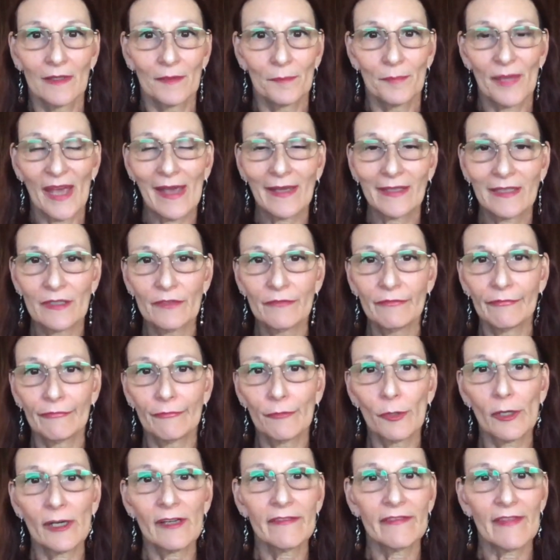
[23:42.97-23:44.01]
back and
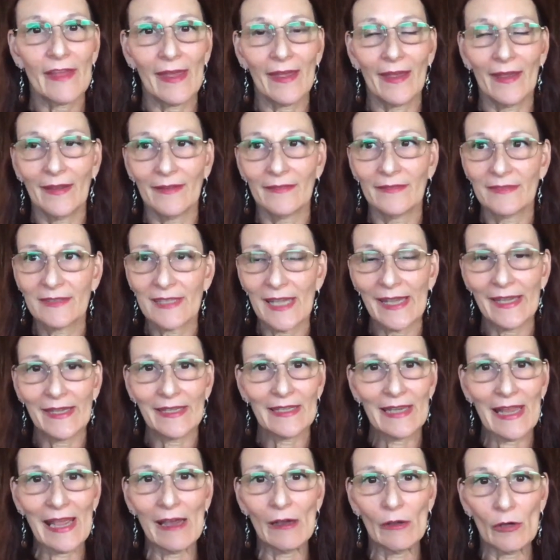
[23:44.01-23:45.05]
forth, and
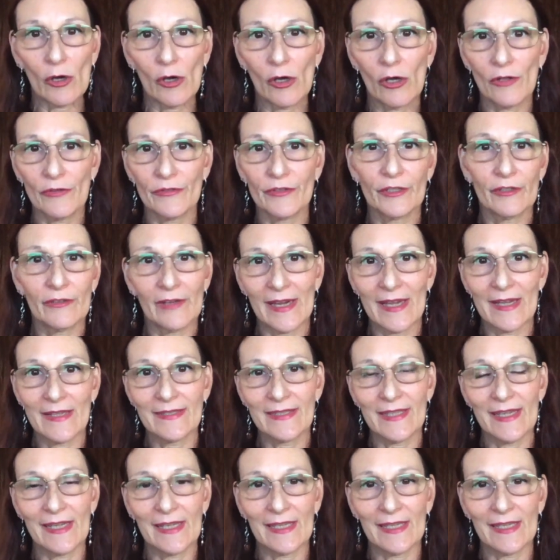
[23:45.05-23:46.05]
taking out all the grays